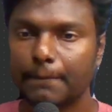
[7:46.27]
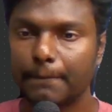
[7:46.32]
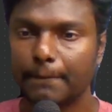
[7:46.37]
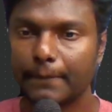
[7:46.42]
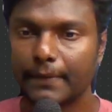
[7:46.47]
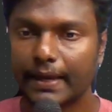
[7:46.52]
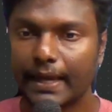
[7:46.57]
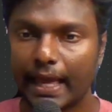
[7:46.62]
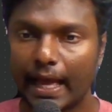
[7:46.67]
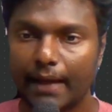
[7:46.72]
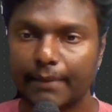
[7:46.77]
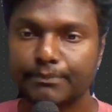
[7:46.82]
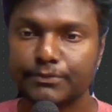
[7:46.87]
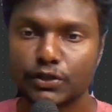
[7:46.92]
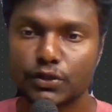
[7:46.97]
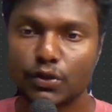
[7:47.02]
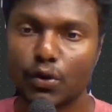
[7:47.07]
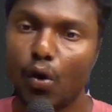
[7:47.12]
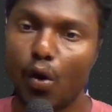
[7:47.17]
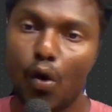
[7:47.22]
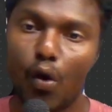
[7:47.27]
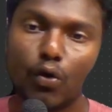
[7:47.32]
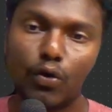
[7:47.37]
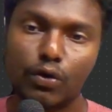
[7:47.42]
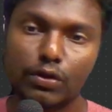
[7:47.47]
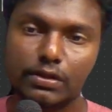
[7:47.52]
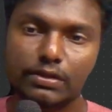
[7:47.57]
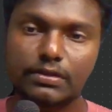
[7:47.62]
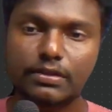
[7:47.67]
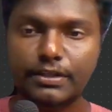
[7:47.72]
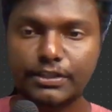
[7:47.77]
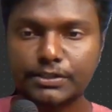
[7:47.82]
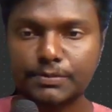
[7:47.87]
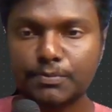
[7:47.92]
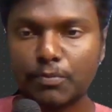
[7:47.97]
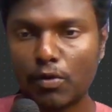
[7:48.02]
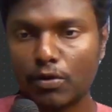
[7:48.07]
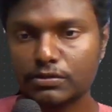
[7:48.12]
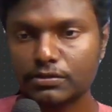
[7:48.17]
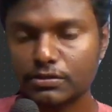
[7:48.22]
capture all the
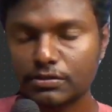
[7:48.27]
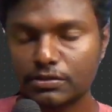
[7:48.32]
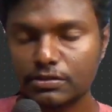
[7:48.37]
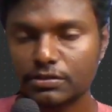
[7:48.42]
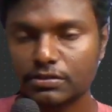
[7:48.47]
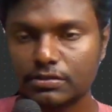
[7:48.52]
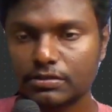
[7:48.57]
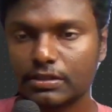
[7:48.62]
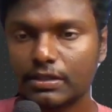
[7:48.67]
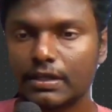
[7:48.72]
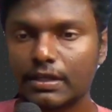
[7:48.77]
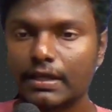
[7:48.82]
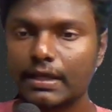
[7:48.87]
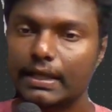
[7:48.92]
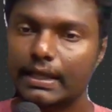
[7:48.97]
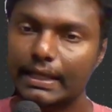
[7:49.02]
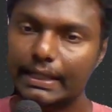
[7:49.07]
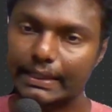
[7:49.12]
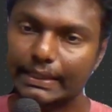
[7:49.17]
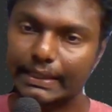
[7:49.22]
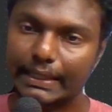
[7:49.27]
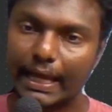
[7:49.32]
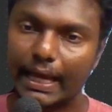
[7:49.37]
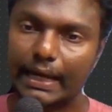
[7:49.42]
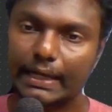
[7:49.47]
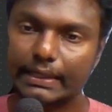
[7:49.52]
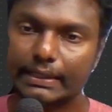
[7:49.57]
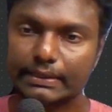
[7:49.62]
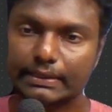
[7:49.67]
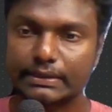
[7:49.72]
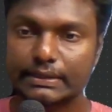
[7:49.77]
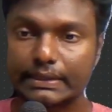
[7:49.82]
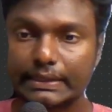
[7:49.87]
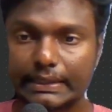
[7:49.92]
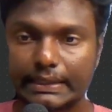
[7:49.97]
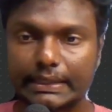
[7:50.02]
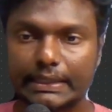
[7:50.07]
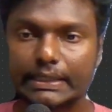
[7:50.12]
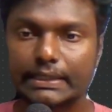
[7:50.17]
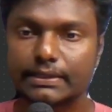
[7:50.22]
responses that the
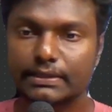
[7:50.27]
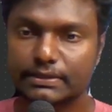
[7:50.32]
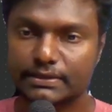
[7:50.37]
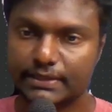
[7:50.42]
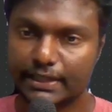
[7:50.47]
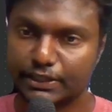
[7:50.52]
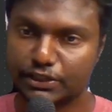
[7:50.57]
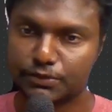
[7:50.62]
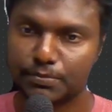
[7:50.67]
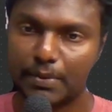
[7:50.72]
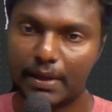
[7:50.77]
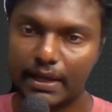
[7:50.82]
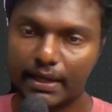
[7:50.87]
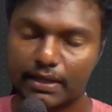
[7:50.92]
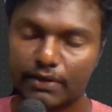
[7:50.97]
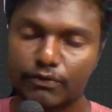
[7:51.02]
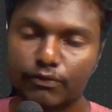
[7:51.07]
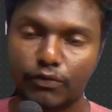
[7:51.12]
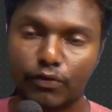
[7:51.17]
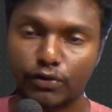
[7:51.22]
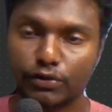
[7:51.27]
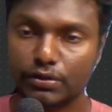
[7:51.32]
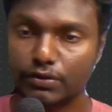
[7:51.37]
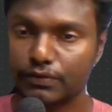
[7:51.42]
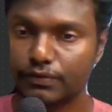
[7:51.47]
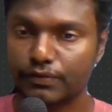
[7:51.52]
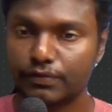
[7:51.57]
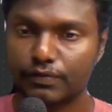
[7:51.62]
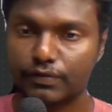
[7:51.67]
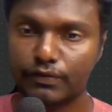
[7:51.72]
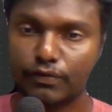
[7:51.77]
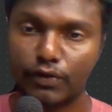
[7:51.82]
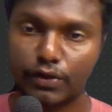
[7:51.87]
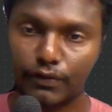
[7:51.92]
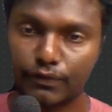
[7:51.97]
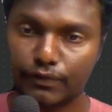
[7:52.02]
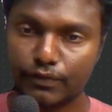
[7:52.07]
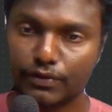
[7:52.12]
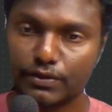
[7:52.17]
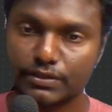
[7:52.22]
lead sends back for your
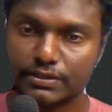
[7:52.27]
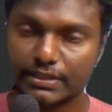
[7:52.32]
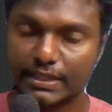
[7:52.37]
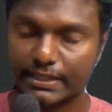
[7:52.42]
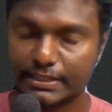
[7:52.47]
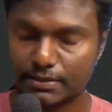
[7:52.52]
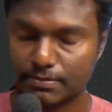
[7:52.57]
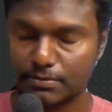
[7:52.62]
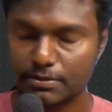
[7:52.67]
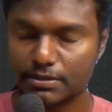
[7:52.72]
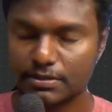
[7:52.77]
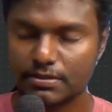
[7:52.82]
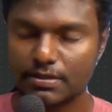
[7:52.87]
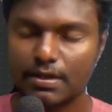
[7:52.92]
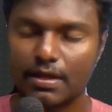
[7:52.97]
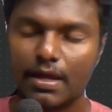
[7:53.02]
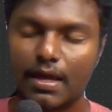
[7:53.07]
first SMS,